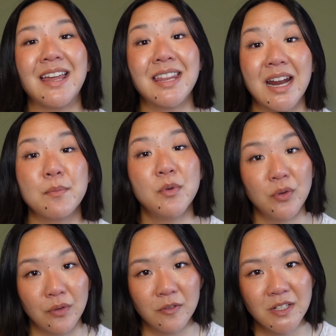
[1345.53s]
And then I
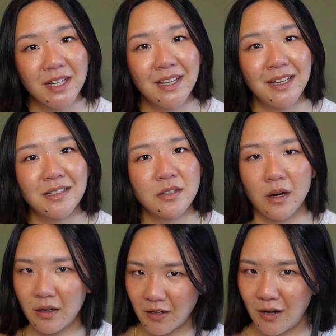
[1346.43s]
moved to
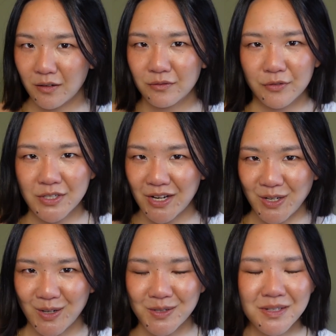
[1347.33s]
Hong Kong for
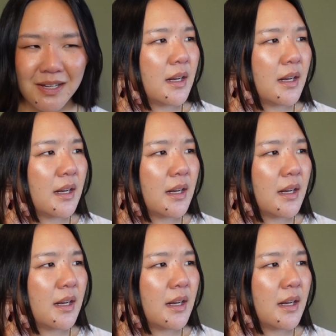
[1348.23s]
10 years.